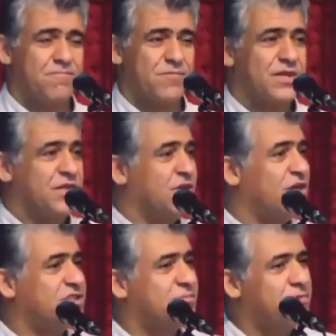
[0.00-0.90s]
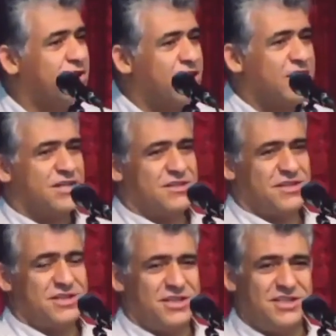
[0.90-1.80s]
then I supply that, that
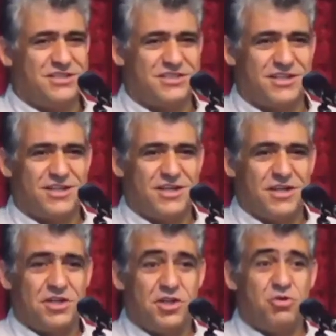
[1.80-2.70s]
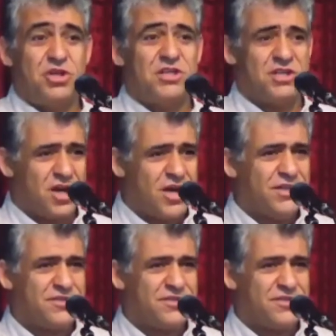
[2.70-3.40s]
things during the night